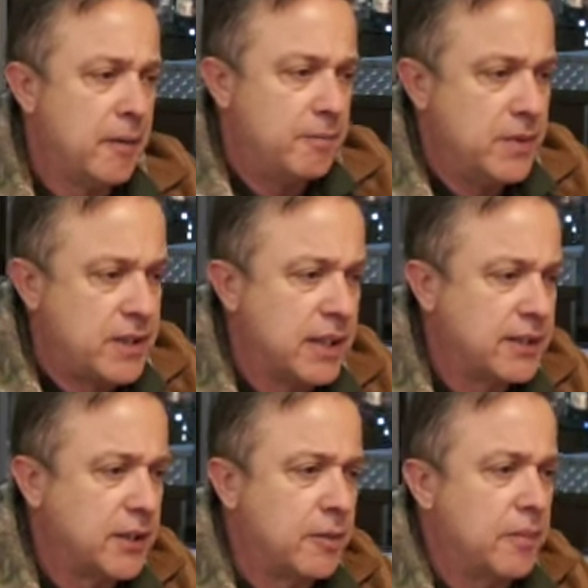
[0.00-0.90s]

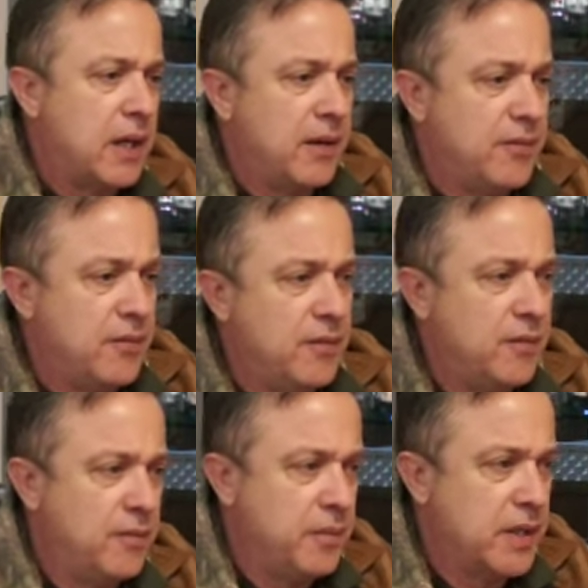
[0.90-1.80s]
system.
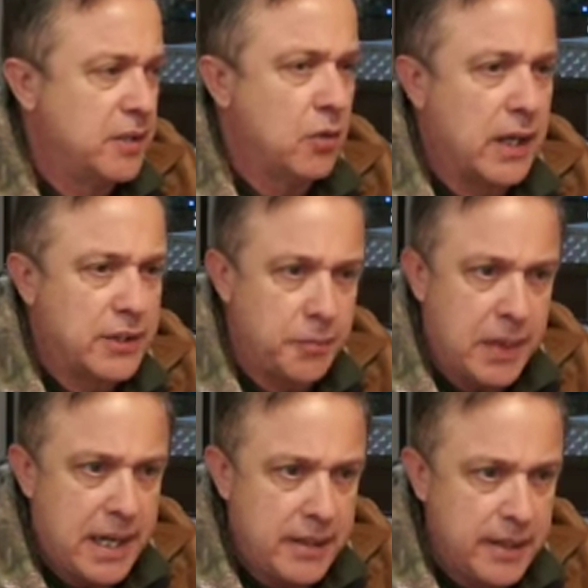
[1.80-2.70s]
I've been told I should
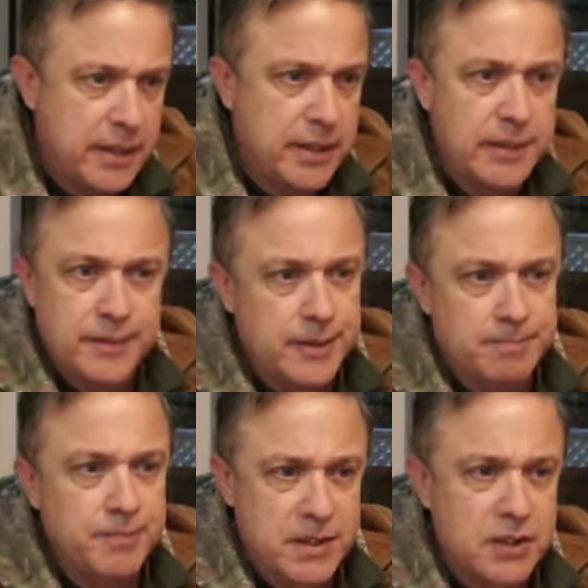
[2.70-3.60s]
patent it,
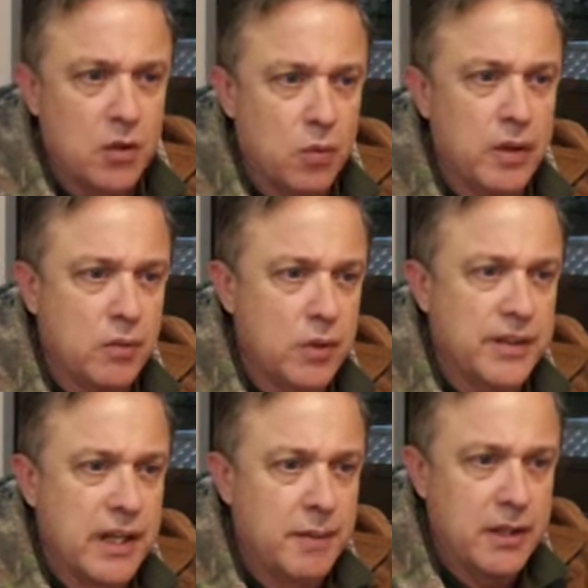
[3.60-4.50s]
and so we're
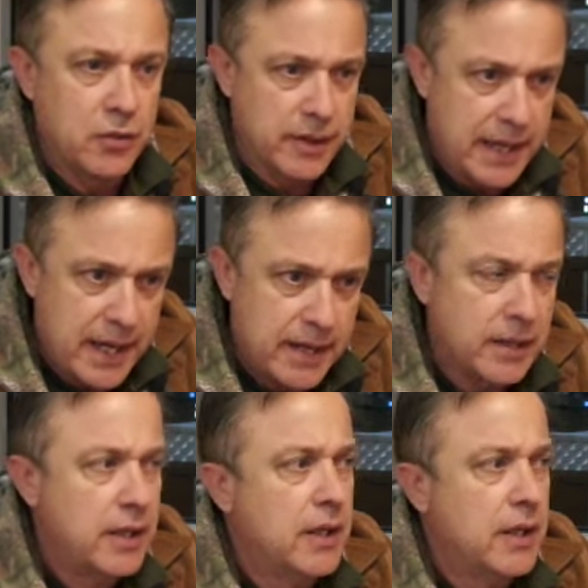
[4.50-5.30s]
thinking about doing that.